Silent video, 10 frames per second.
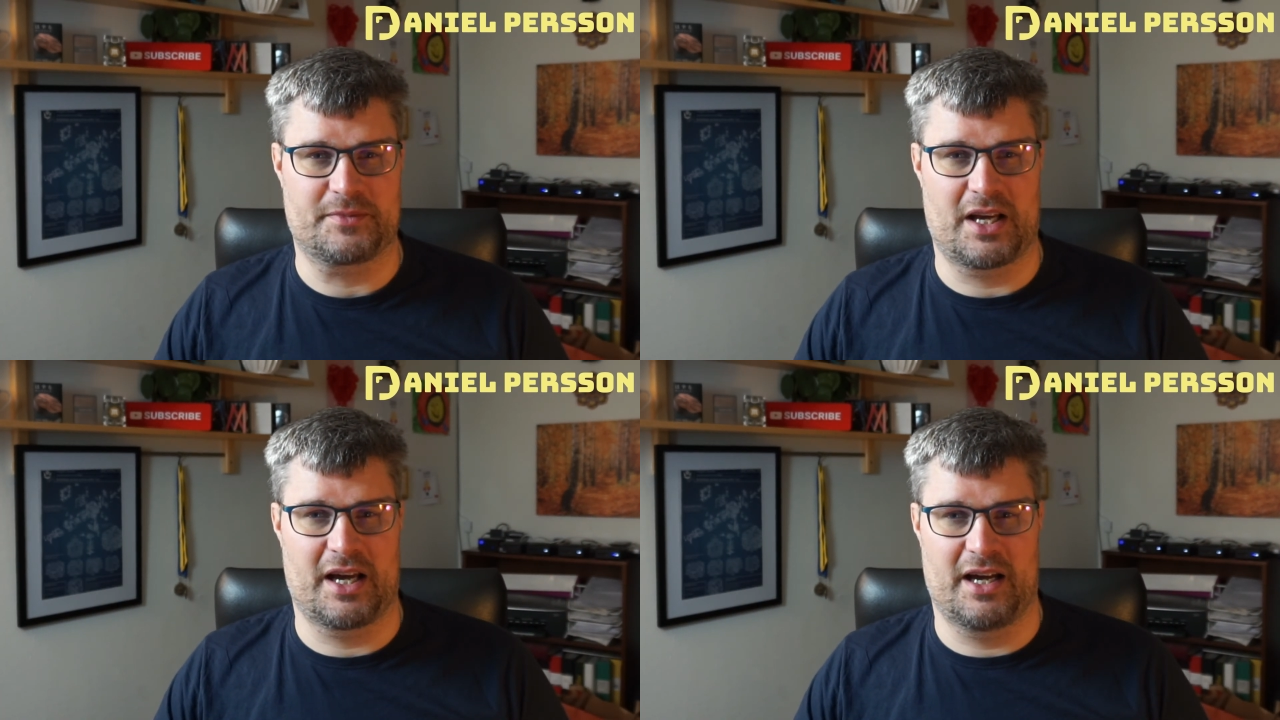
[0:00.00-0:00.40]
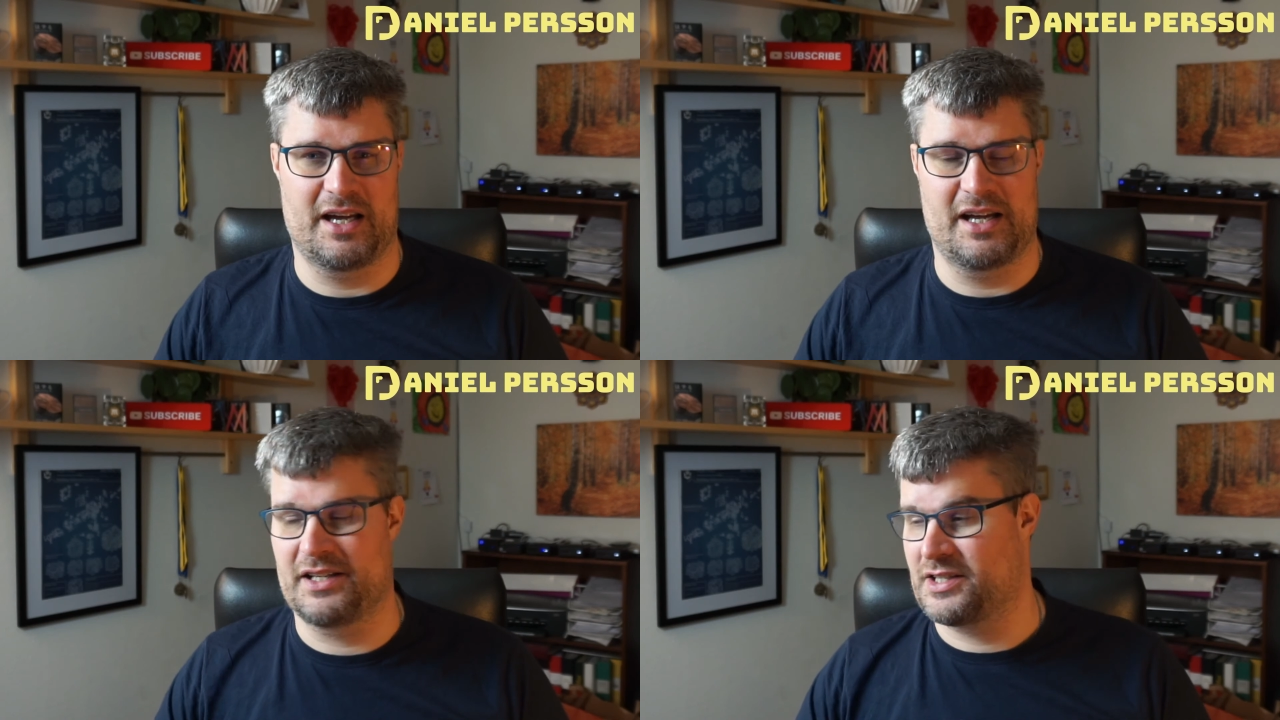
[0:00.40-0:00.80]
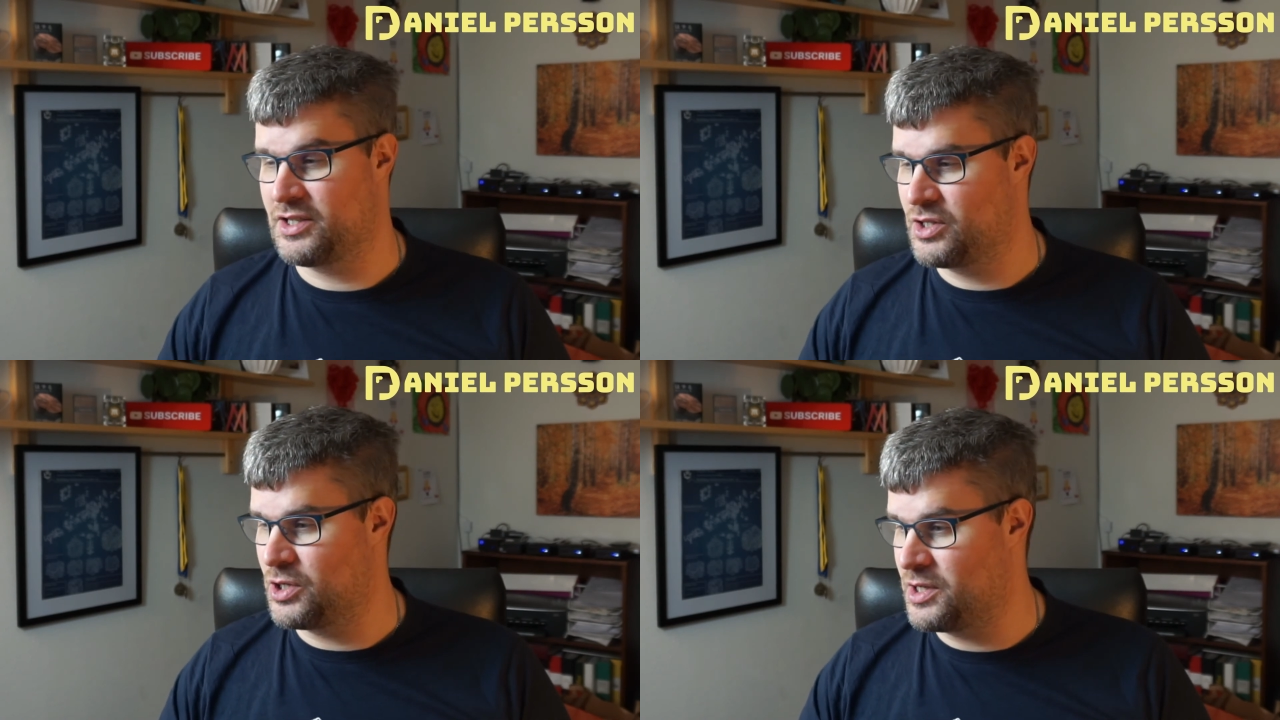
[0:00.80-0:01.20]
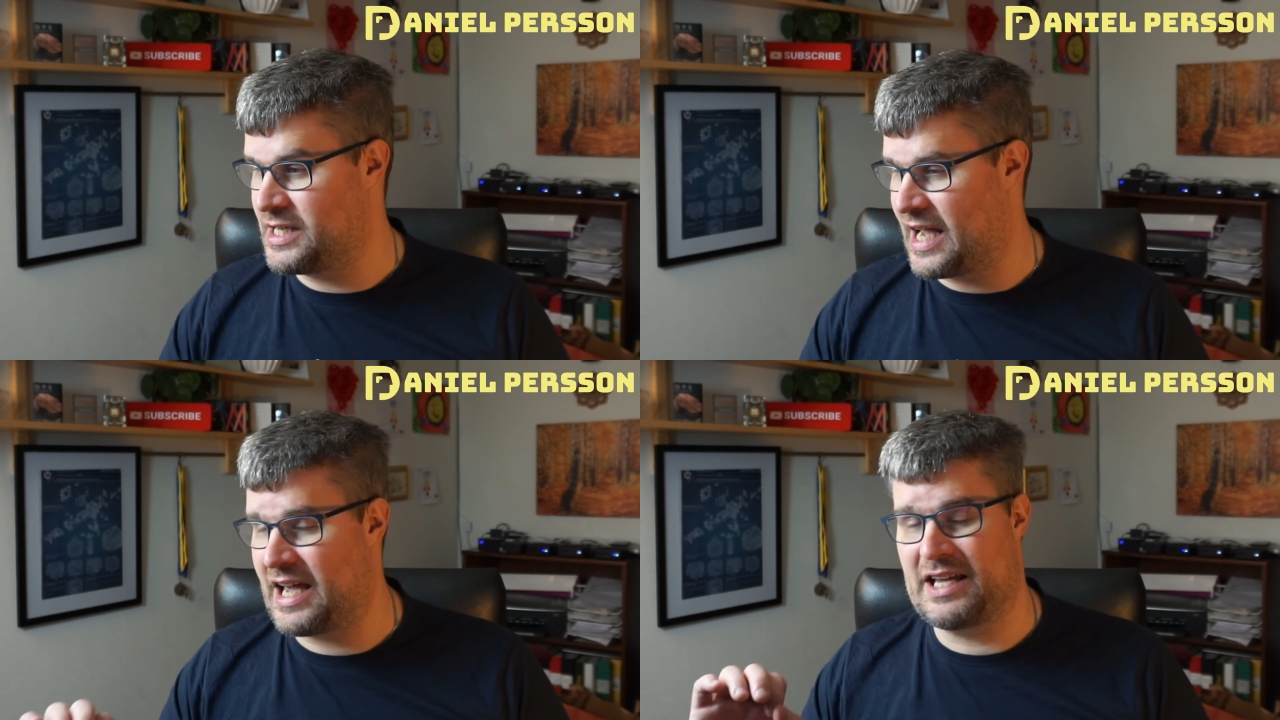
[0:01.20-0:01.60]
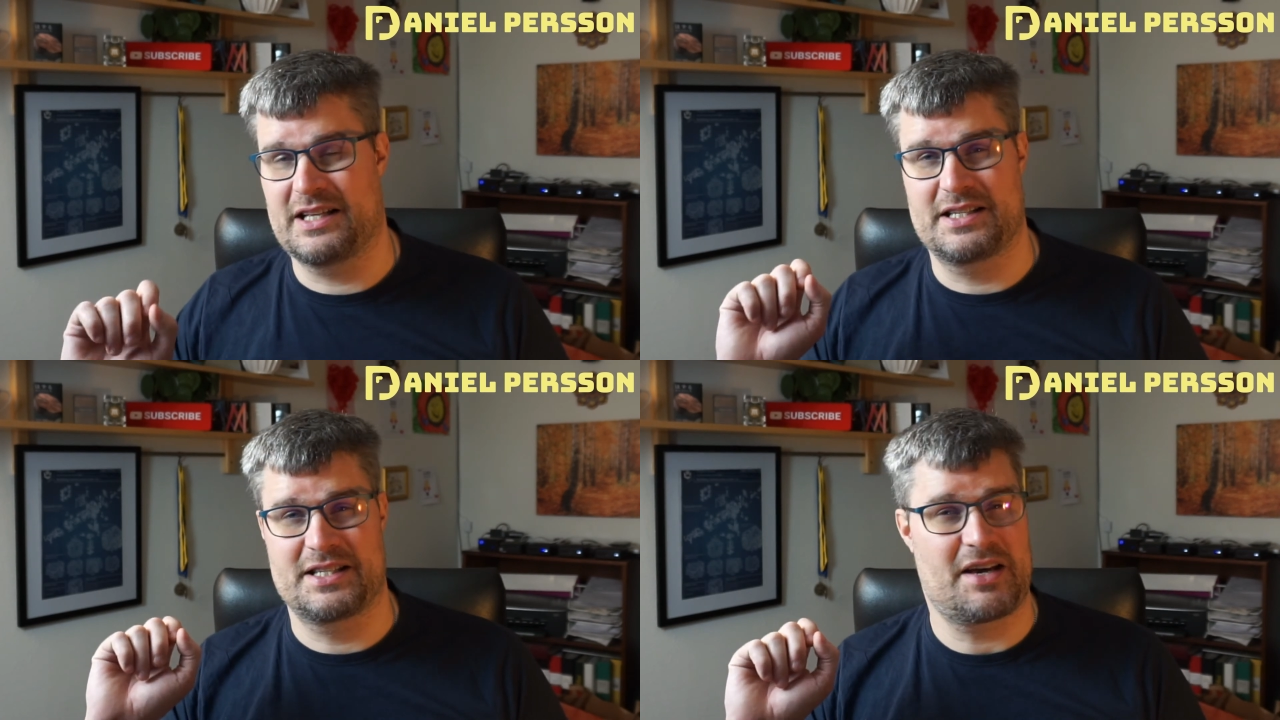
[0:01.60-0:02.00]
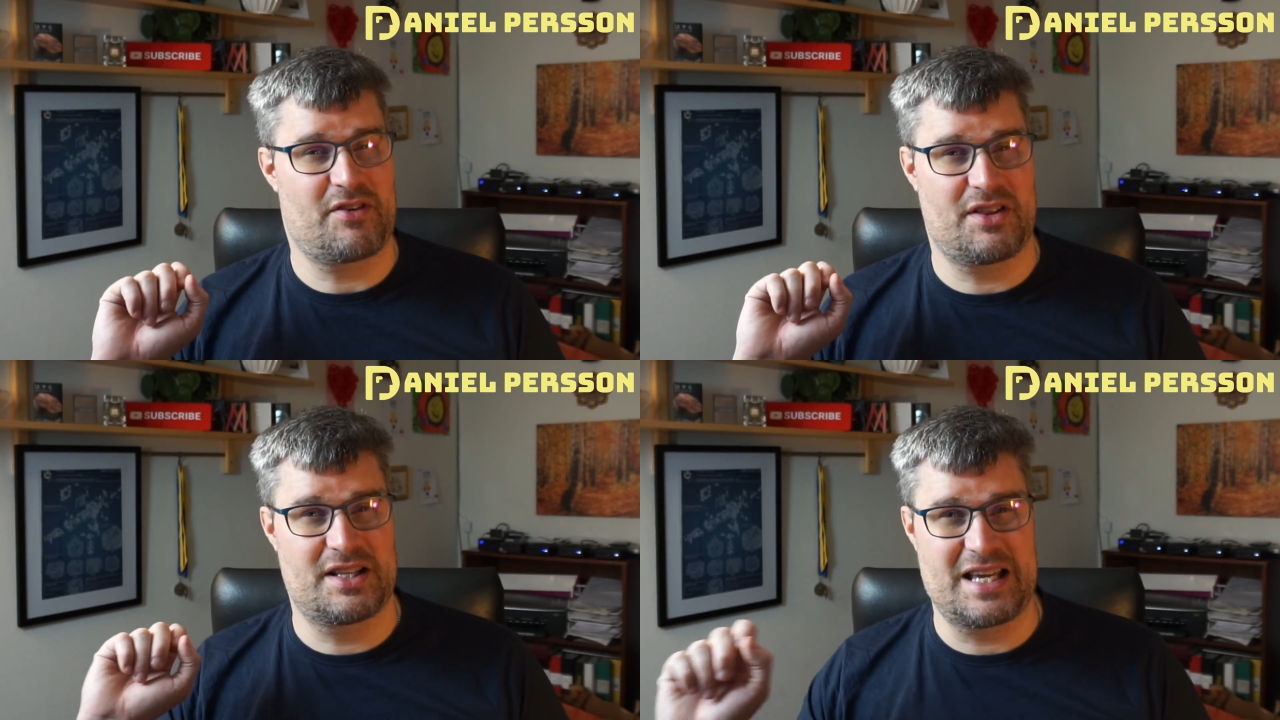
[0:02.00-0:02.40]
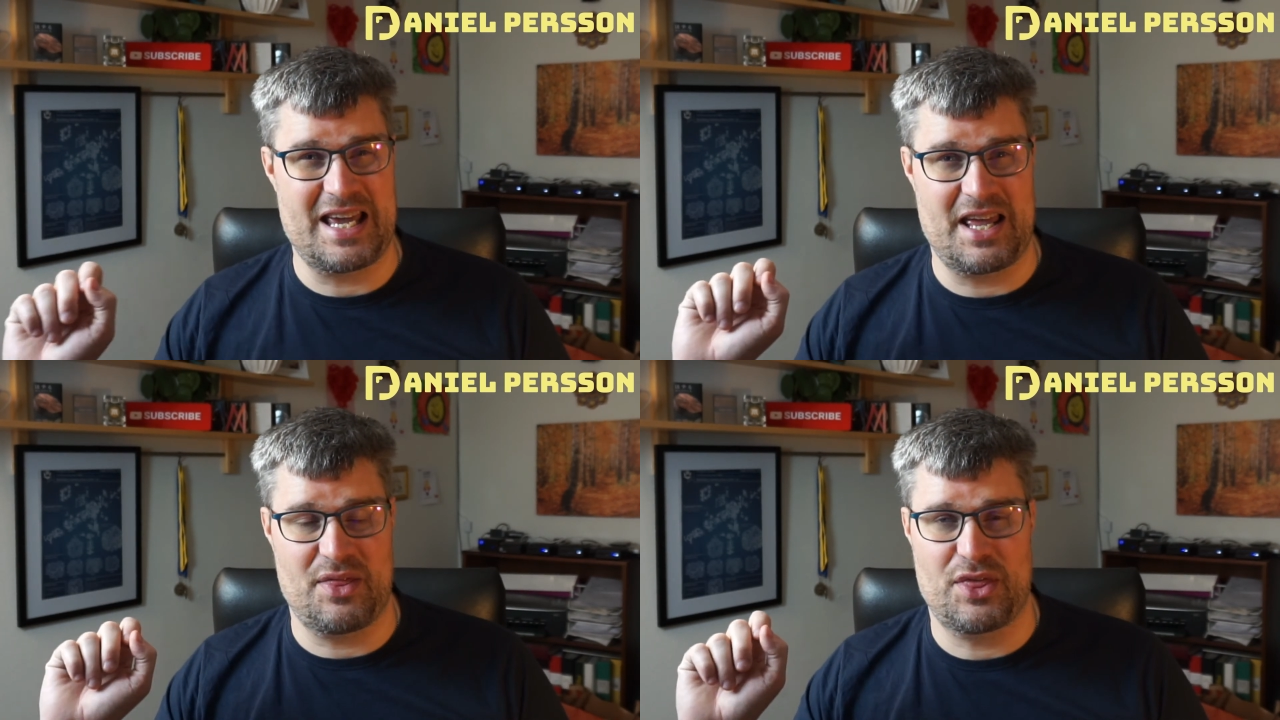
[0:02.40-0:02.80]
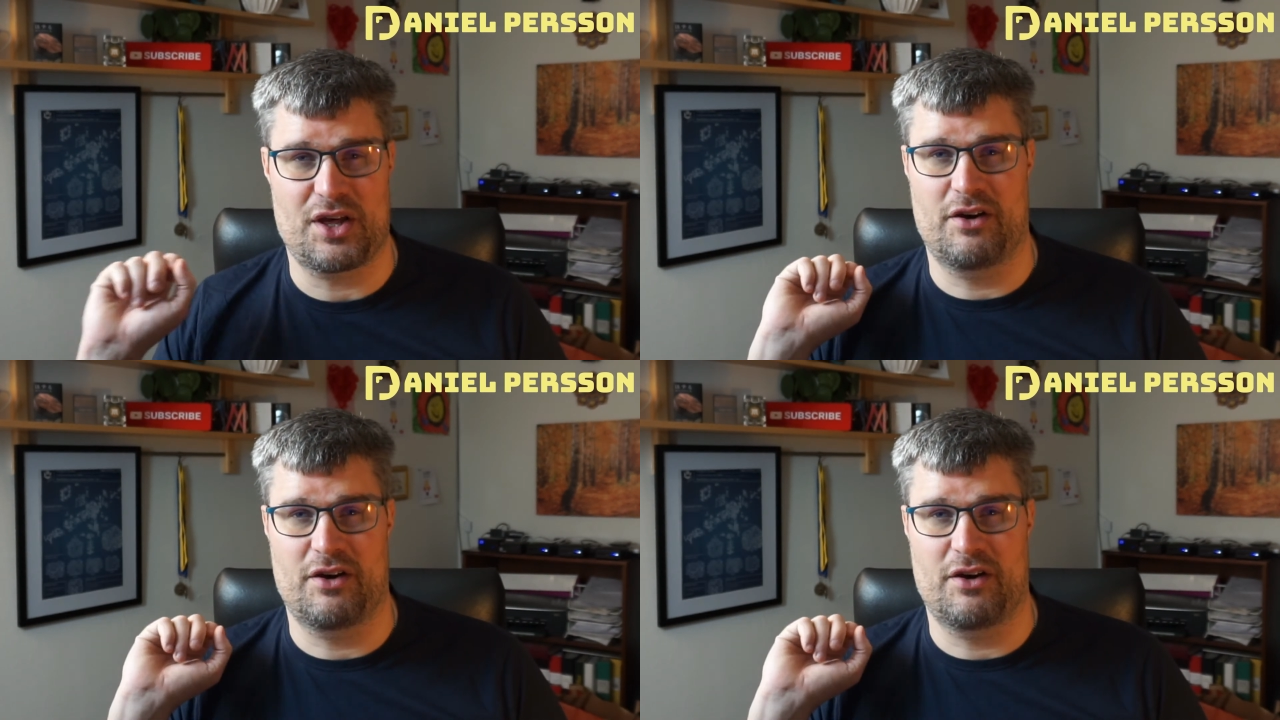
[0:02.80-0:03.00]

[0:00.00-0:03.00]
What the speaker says: It's today the 17th